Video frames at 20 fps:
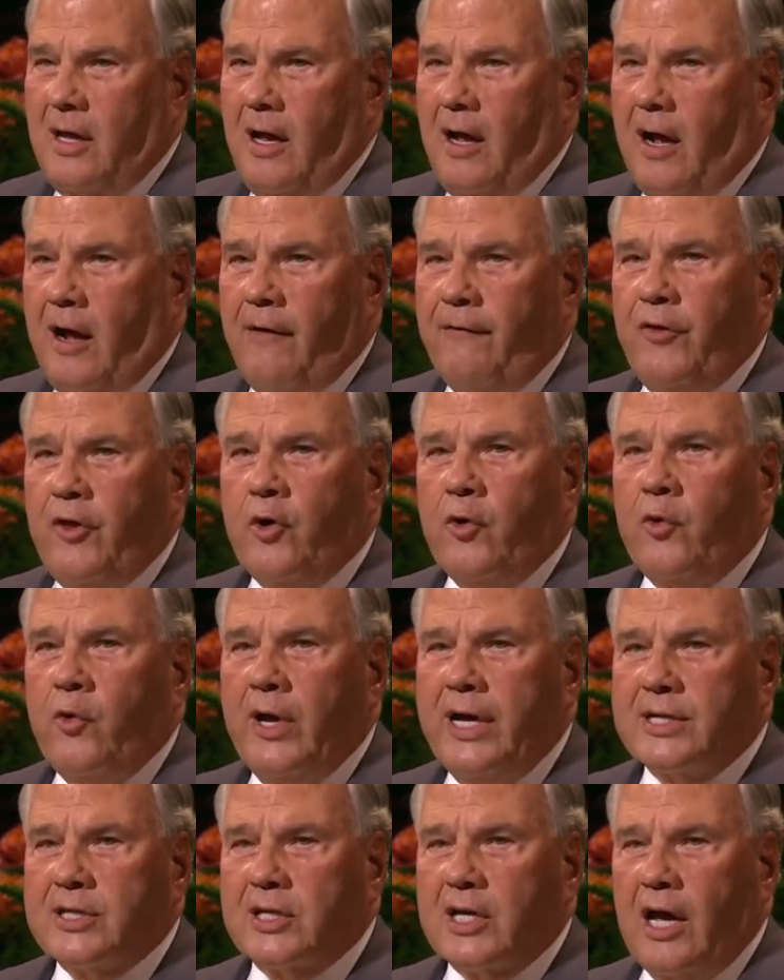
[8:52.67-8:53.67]
of the
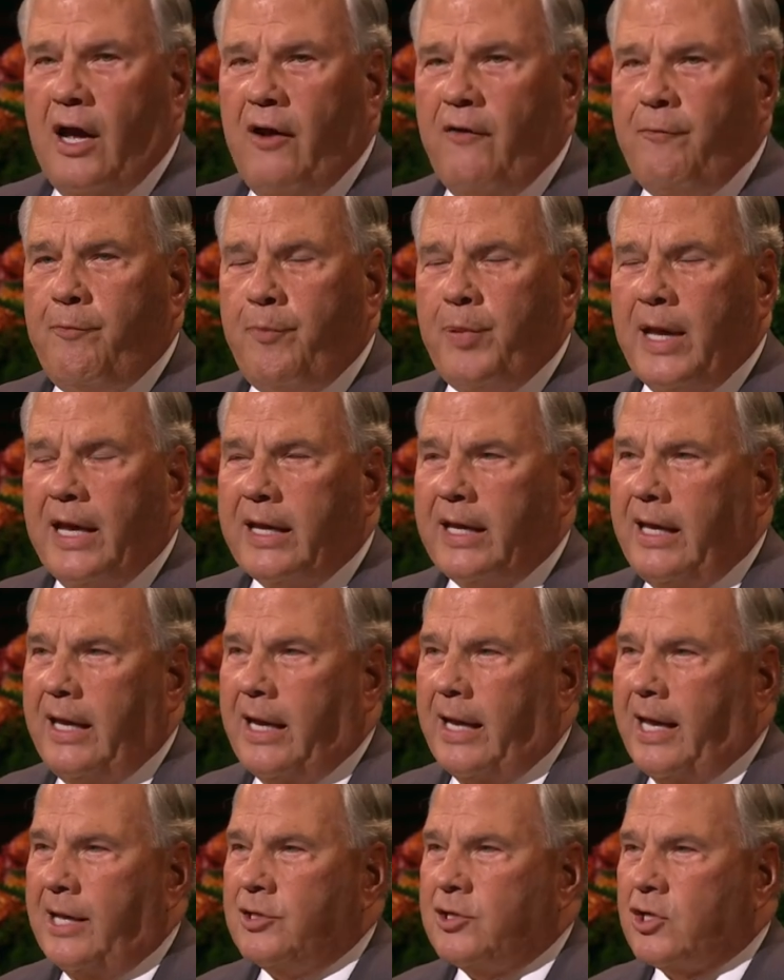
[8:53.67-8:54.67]
risk of
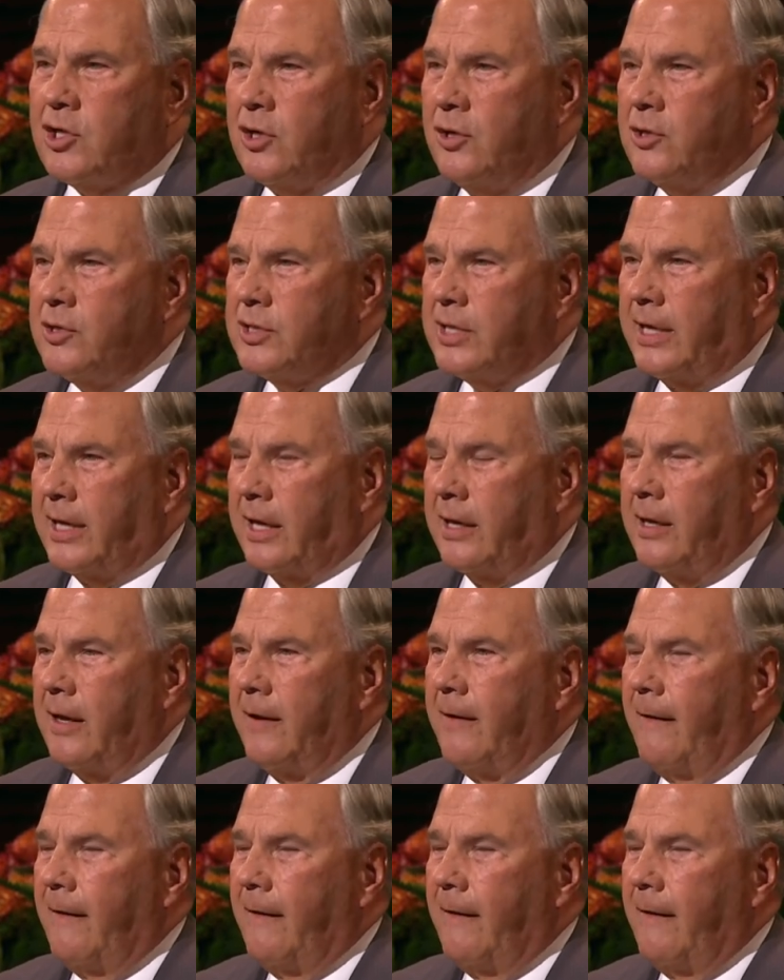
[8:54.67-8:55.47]
picking and choosing